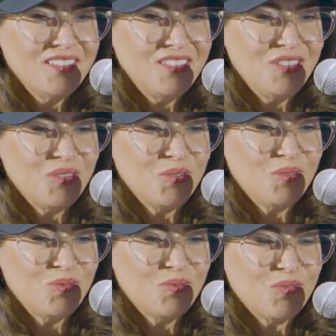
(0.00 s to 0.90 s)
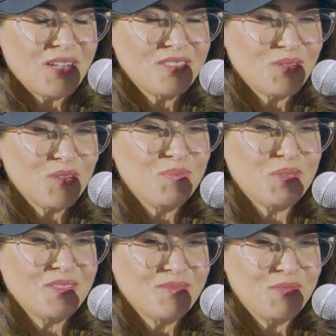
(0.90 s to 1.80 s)
you know, I sort of,
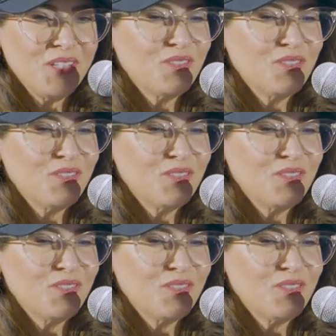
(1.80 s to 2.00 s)
we